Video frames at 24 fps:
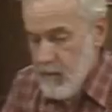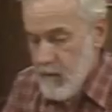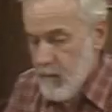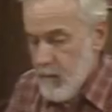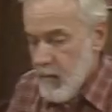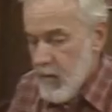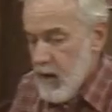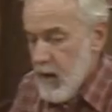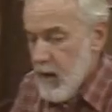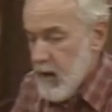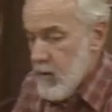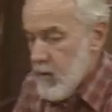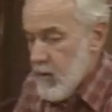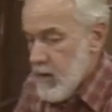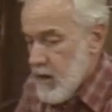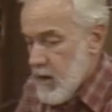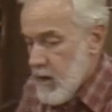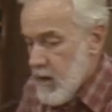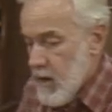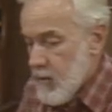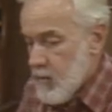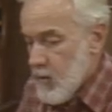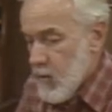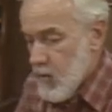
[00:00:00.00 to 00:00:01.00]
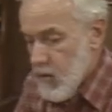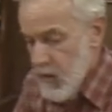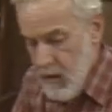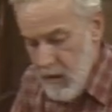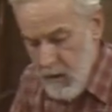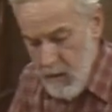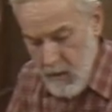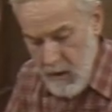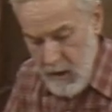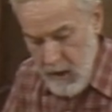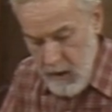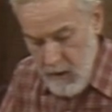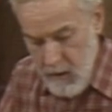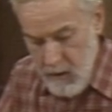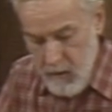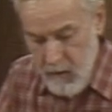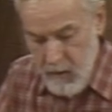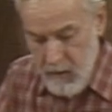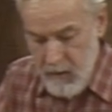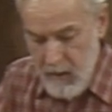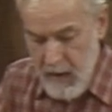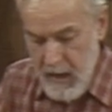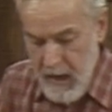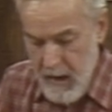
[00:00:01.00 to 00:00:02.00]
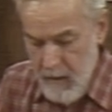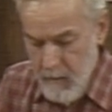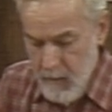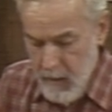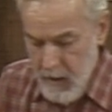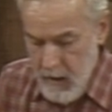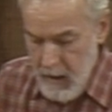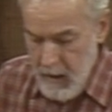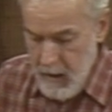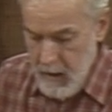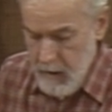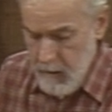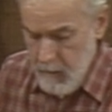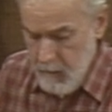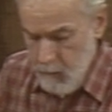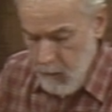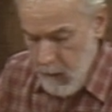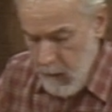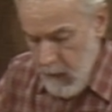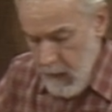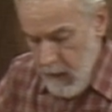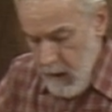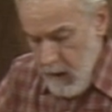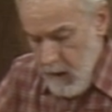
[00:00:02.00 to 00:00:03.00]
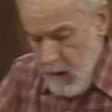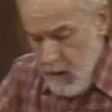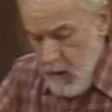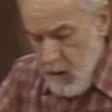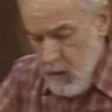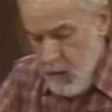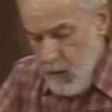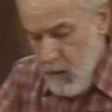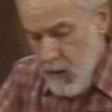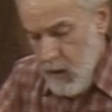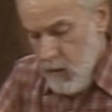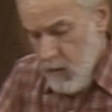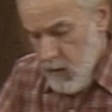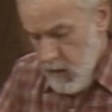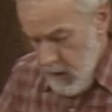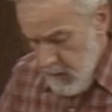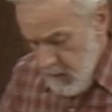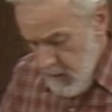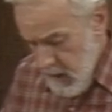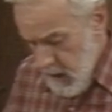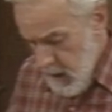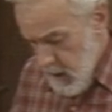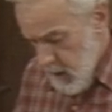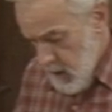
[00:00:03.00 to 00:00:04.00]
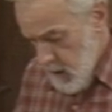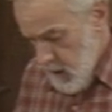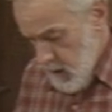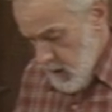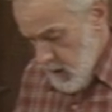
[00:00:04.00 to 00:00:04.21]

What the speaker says: a plug we cut, but we don't want to use that plug. We want to make